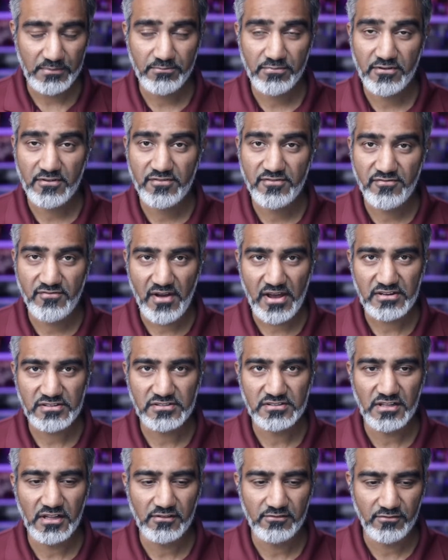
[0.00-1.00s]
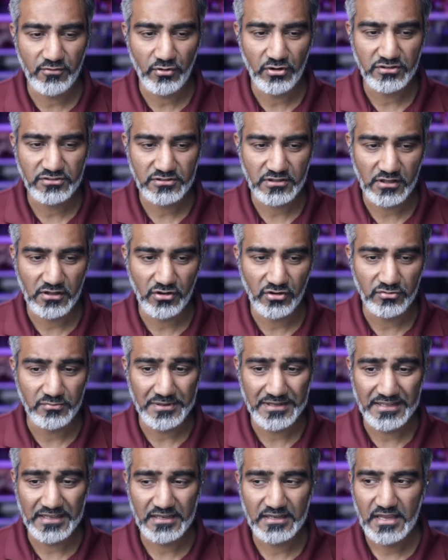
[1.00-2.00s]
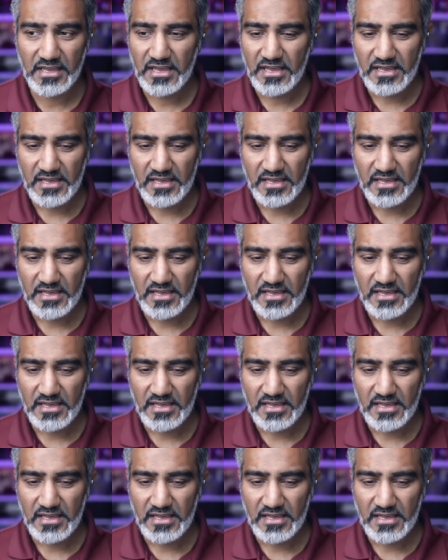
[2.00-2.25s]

professional voice clone, meaning